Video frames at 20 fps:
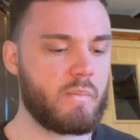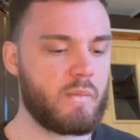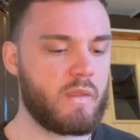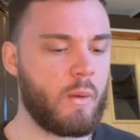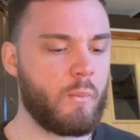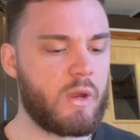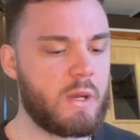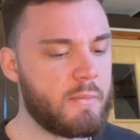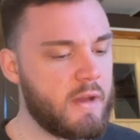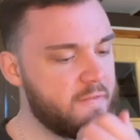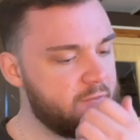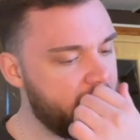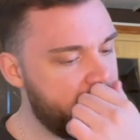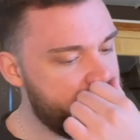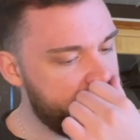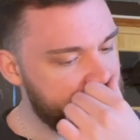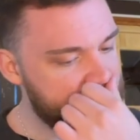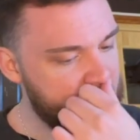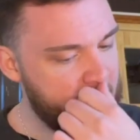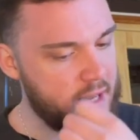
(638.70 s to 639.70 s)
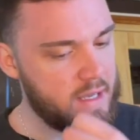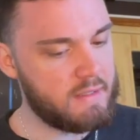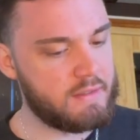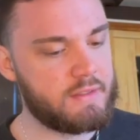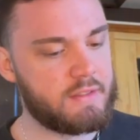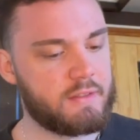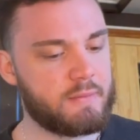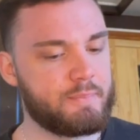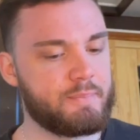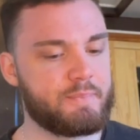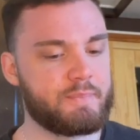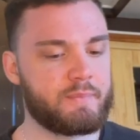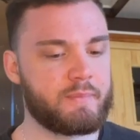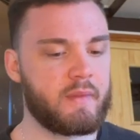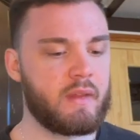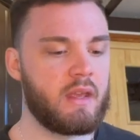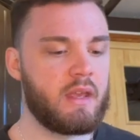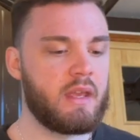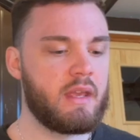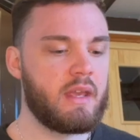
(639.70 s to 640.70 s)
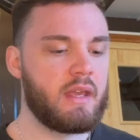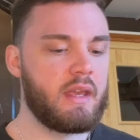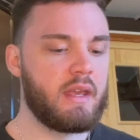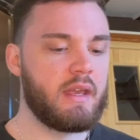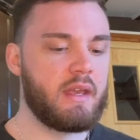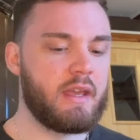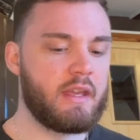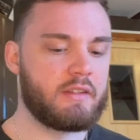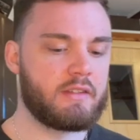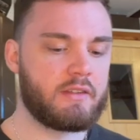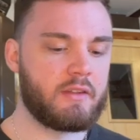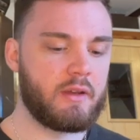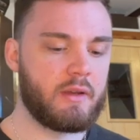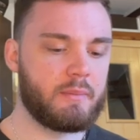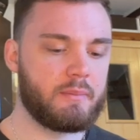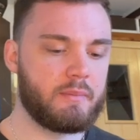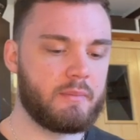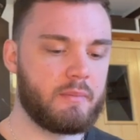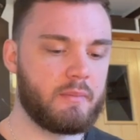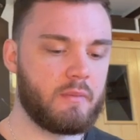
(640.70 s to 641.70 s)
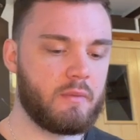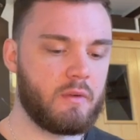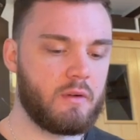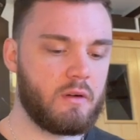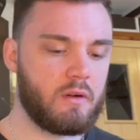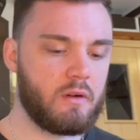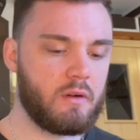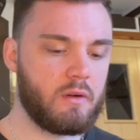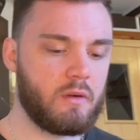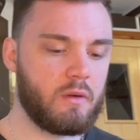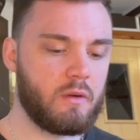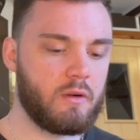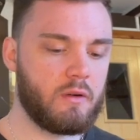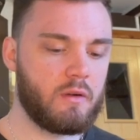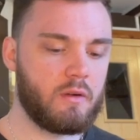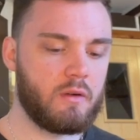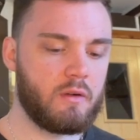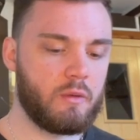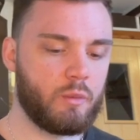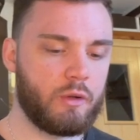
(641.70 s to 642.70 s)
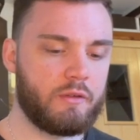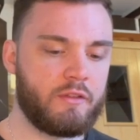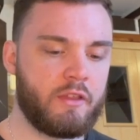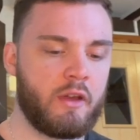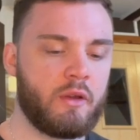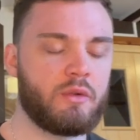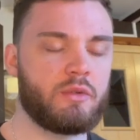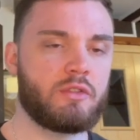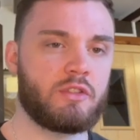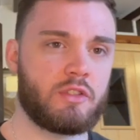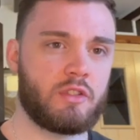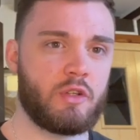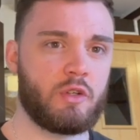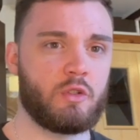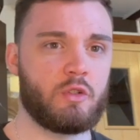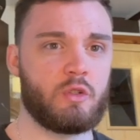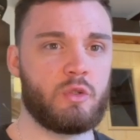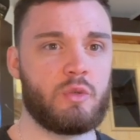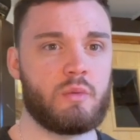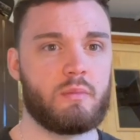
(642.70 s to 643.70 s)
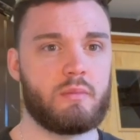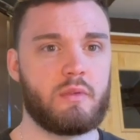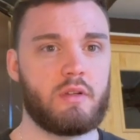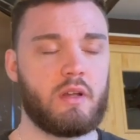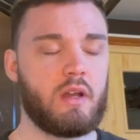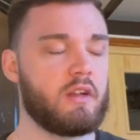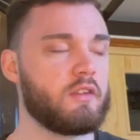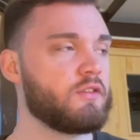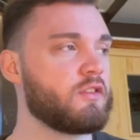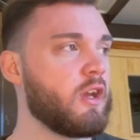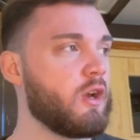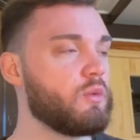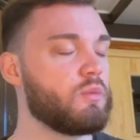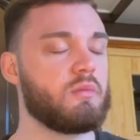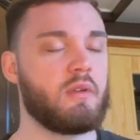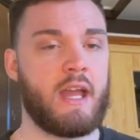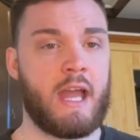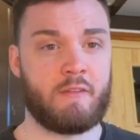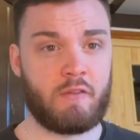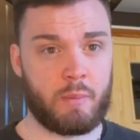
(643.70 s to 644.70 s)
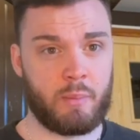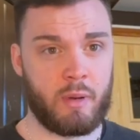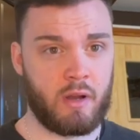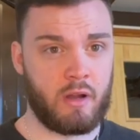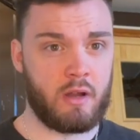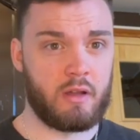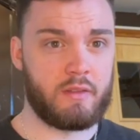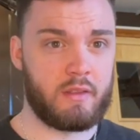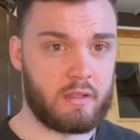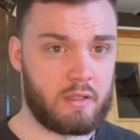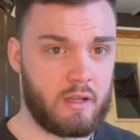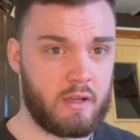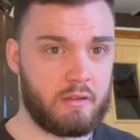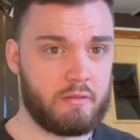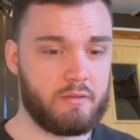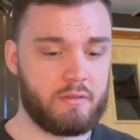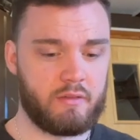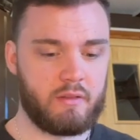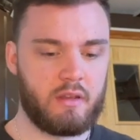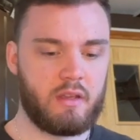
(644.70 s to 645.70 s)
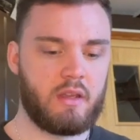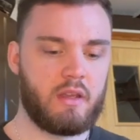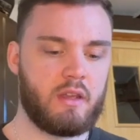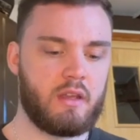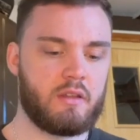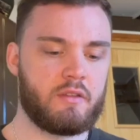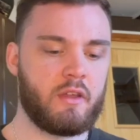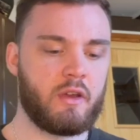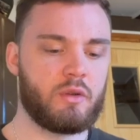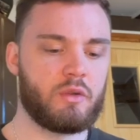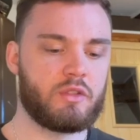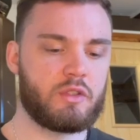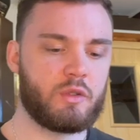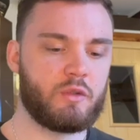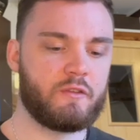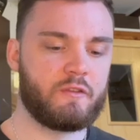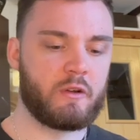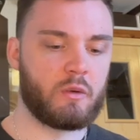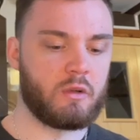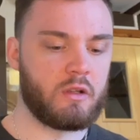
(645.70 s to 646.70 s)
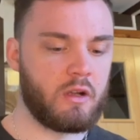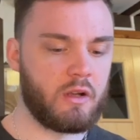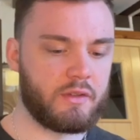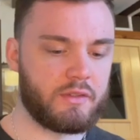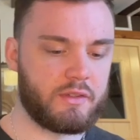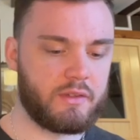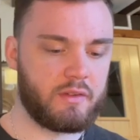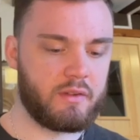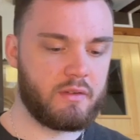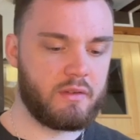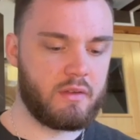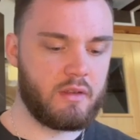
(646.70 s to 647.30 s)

One of my favourite sayings is that with those who don't have a path in life, those who feel lost,